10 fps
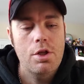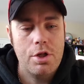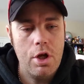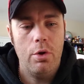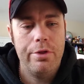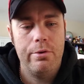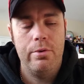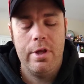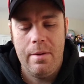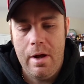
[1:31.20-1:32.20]
to go
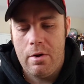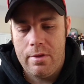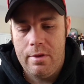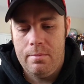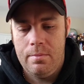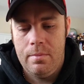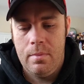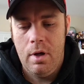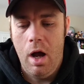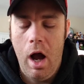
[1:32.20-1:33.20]
through the amount of them
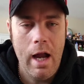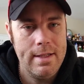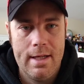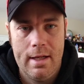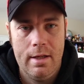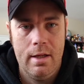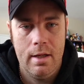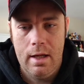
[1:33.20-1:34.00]
I did,